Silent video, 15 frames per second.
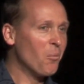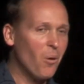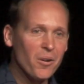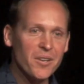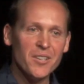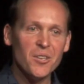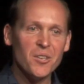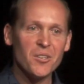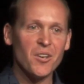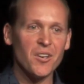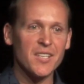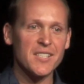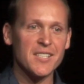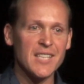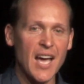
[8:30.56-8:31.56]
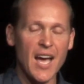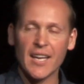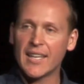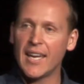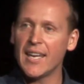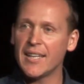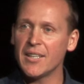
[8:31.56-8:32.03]
what are you going to
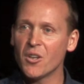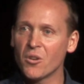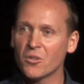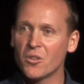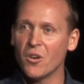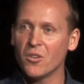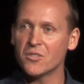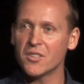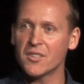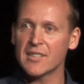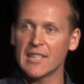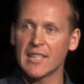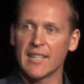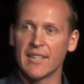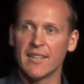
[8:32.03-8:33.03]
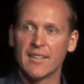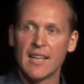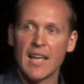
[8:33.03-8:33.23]
start getting non-consciously?